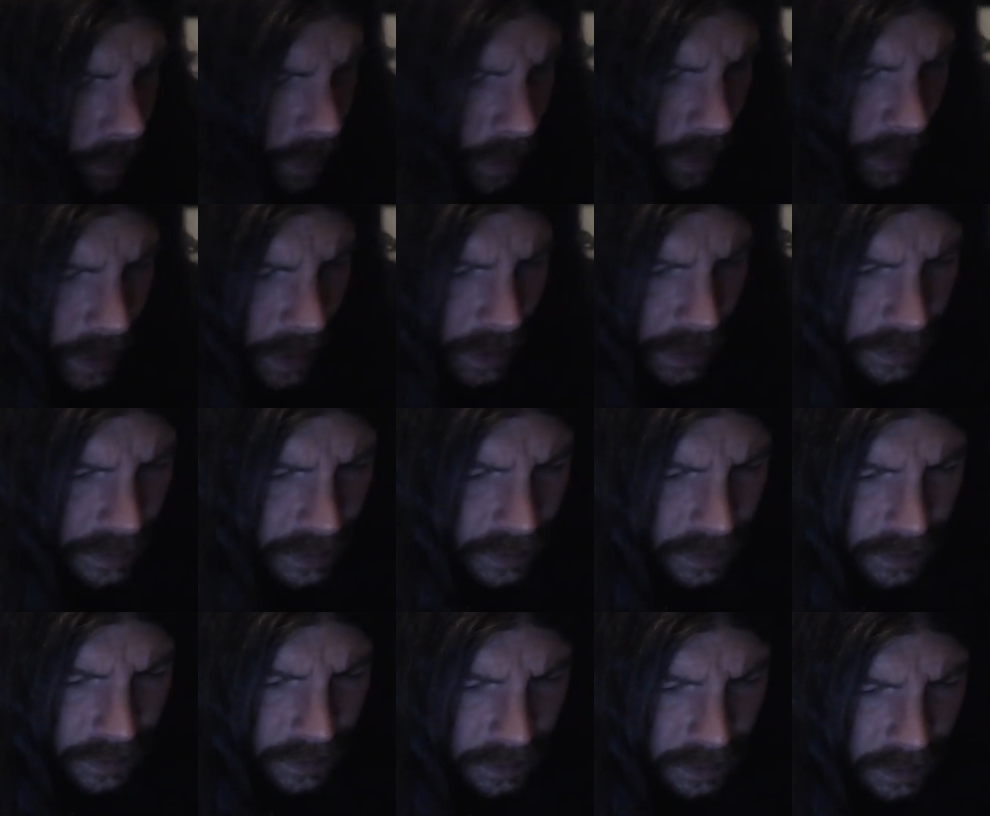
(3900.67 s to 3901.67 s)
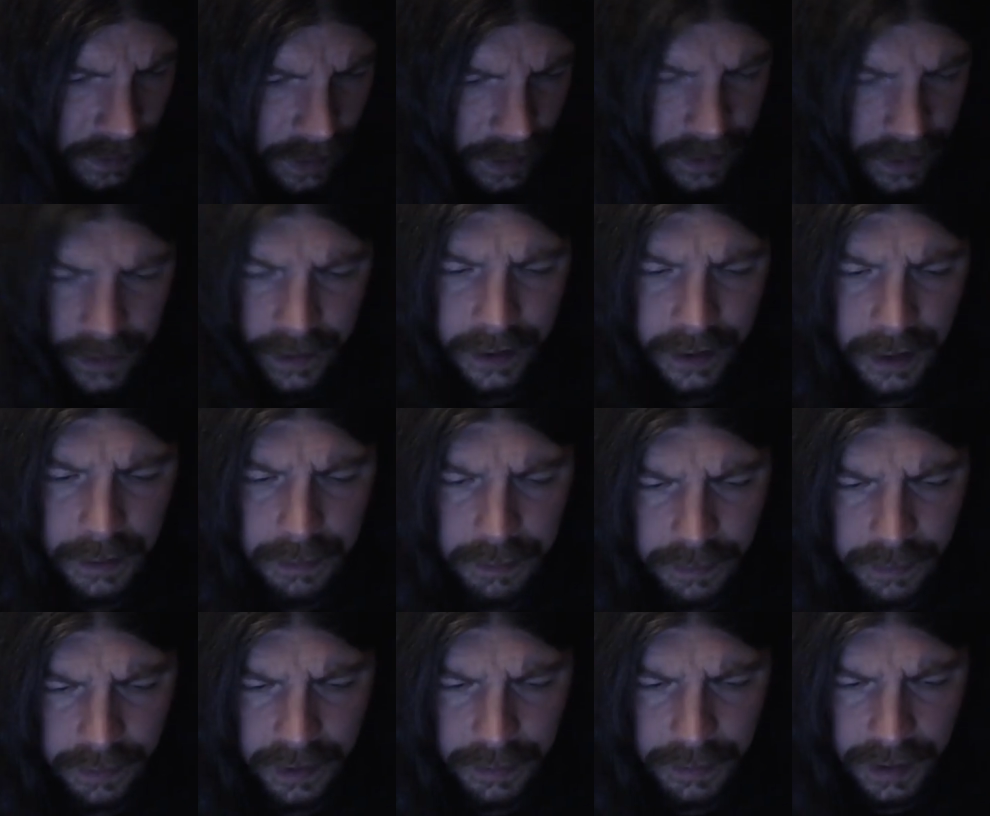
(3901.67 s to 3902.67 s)
and then it lightened it
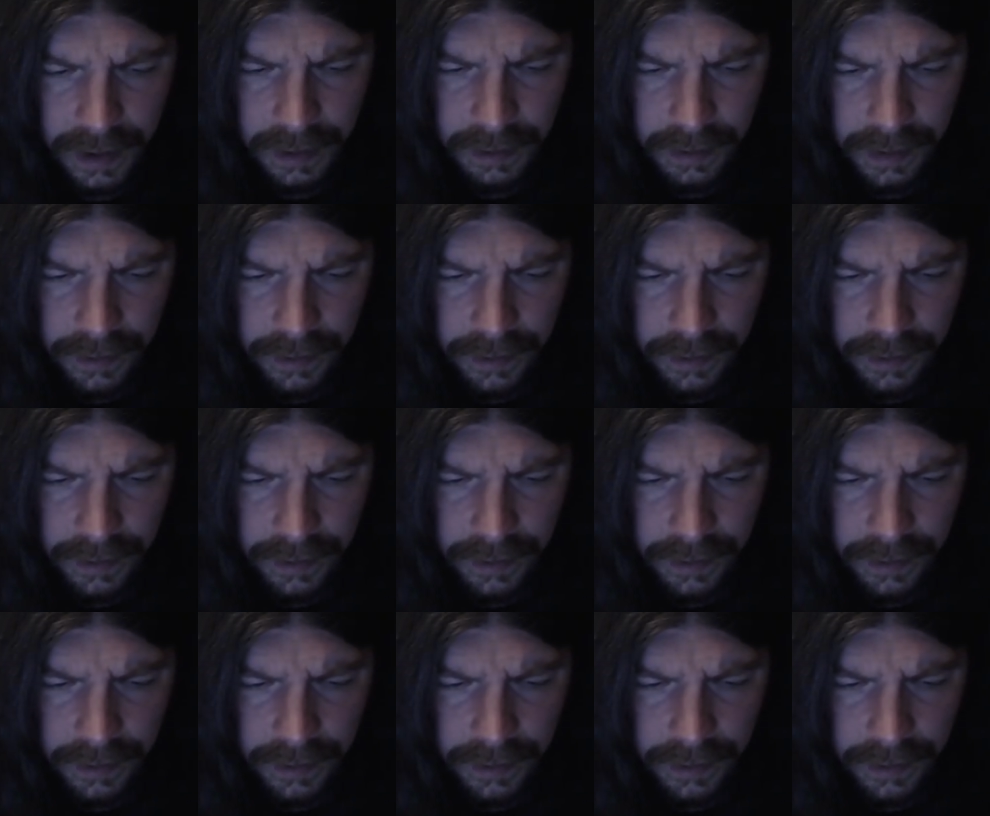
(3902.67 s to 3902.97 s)
up somehow.